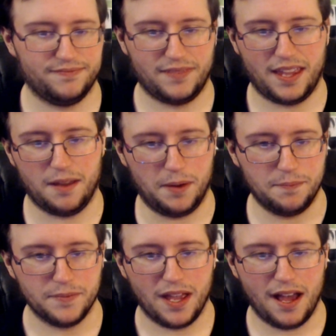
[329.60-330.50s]
anyway,
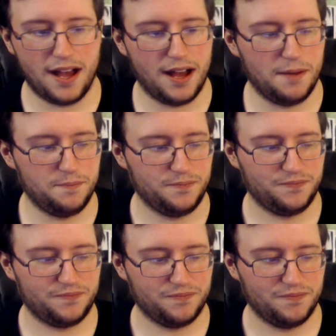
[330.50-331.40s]
um,
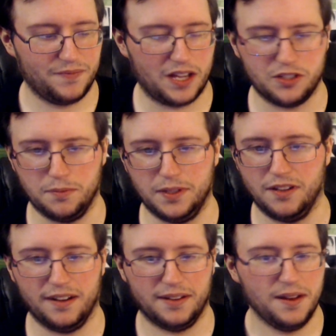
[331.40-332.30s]
I shouldn't be
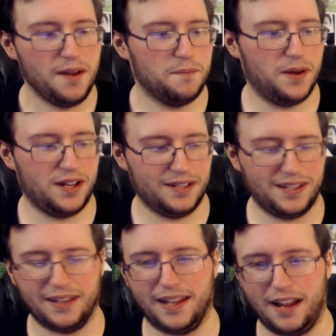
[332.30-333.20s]
talking, but
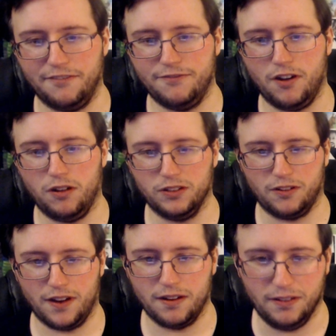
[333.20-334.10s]
not that I fall on the
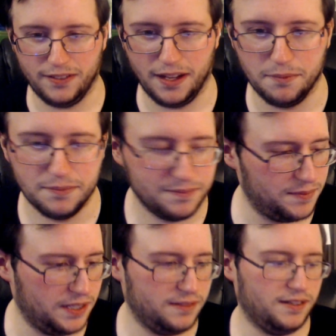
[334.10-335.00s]
ground all the time. But
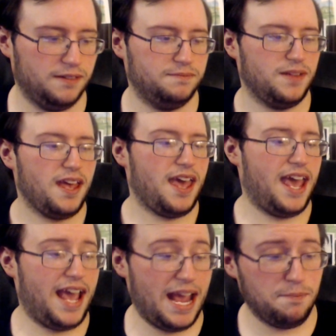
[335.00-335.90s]

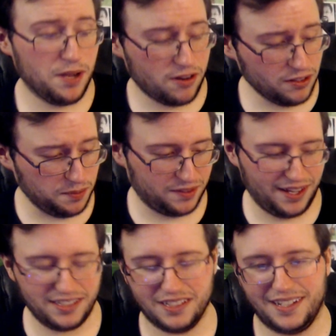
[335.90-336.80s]
yeah, 8-Bit Christmas. I
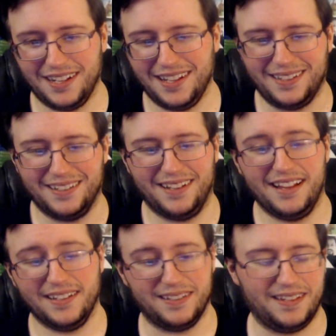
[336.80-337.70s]
actually kind of liked it. And I
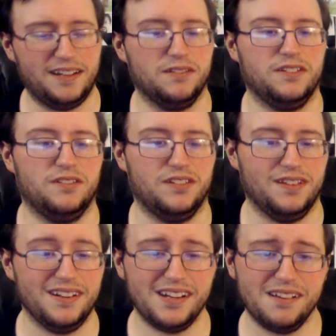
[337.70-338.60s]
like the title too. So there
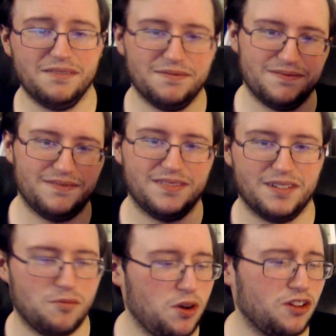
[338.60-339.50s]
you go.
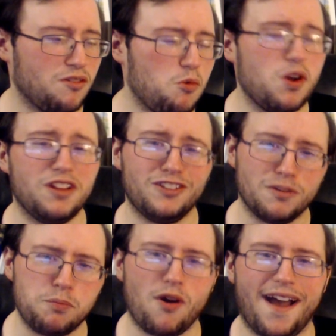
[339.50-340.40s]
What a what a
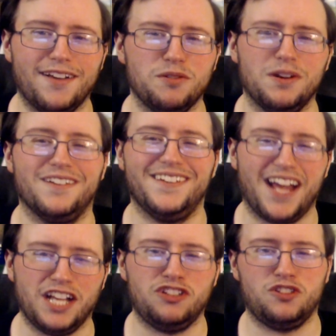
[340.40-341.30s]
surprise! What a
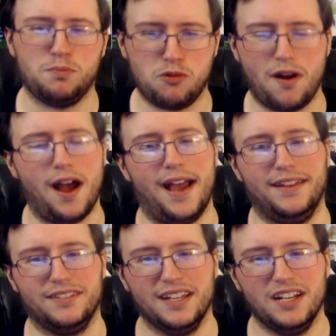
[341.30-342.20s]
nice
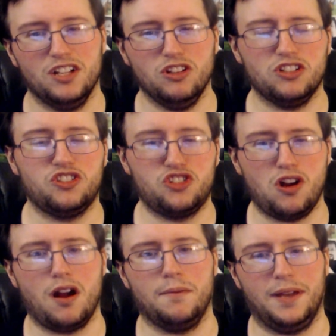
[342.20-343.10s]
surprise! Looks
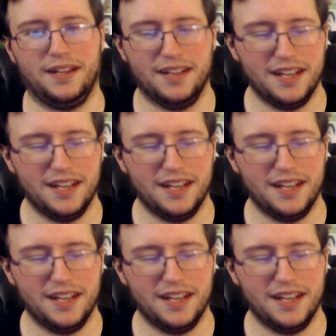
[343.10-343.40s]
charming.